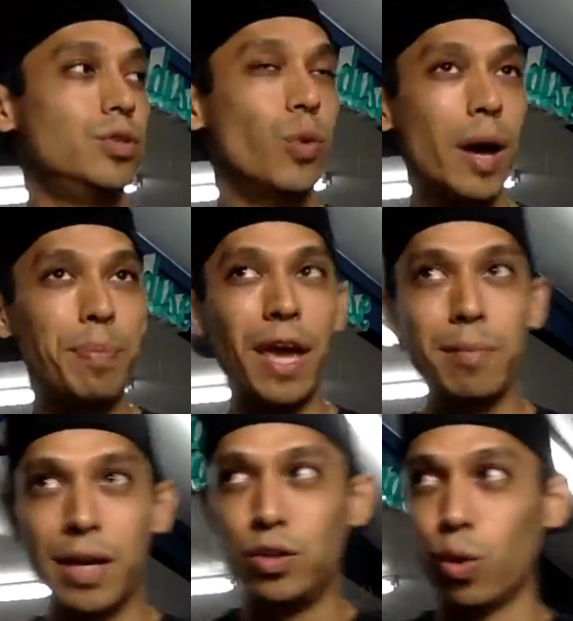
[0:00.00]
do I
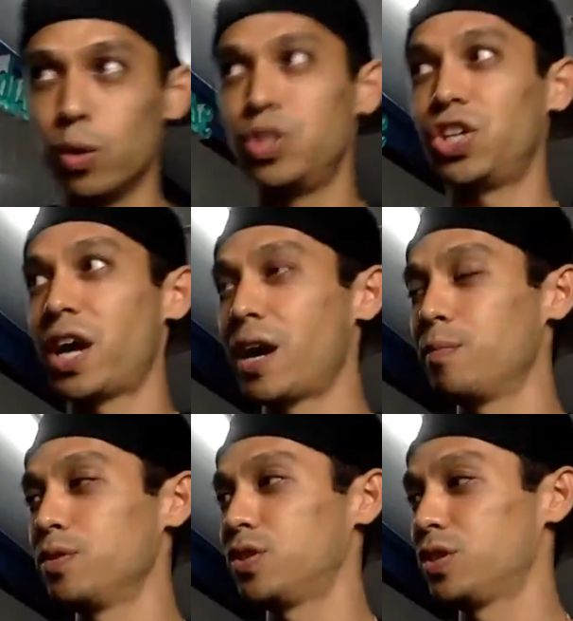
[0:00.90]
paint my door
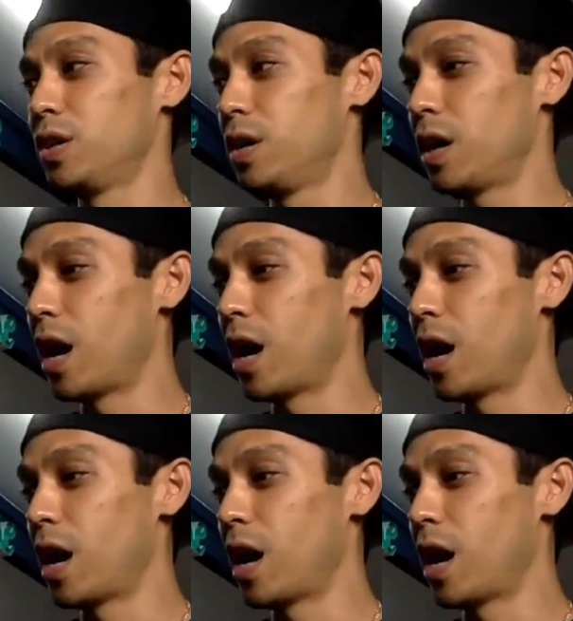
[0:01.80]
jambs